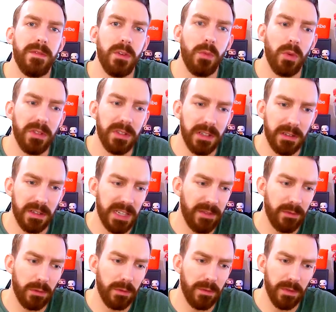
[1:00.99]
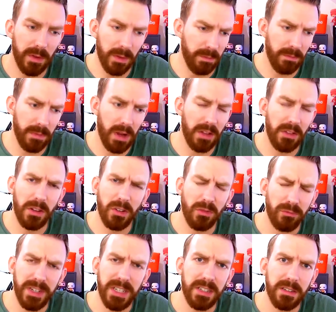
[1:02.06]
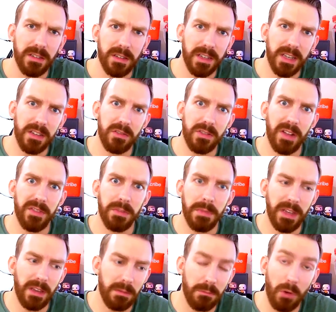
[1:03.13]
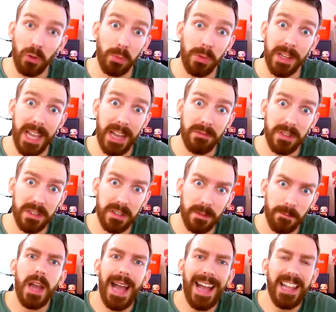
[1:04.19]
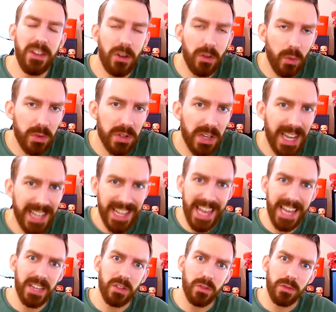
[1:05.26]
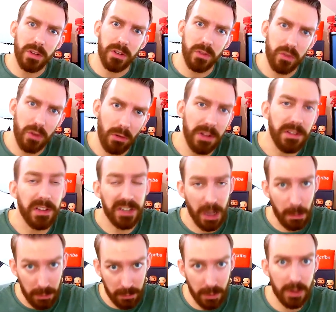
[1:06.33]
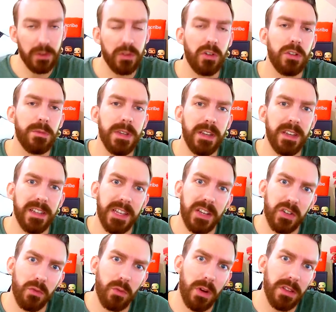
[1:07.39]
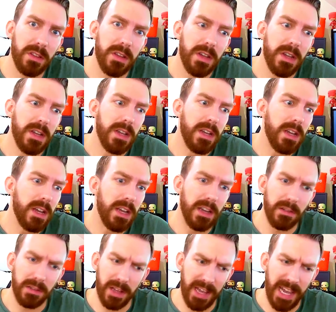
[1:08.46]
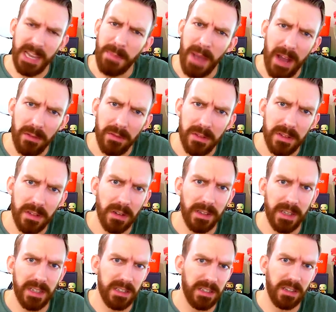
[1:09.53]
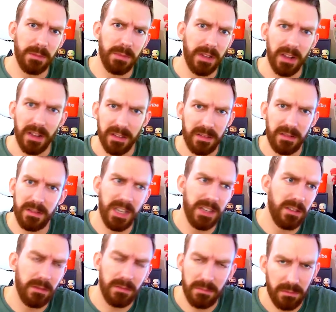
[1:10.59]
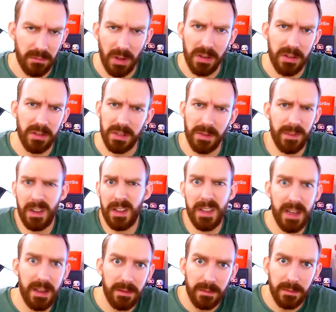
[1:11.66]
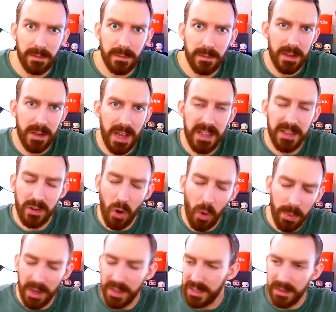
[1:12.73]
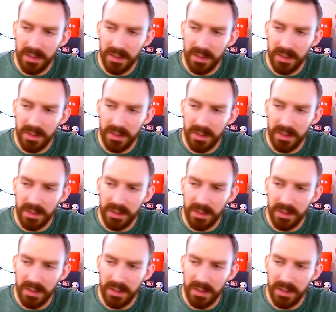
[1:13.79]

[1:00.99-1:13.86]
you wanted several for unknown reasons, I guess you'd have to make multiple accounts. And you can also get an extra controller. It does come with one controller, but you can get an extra one. It was like £8, so I guess it's going to be like $10 or something like that. And it's cool because it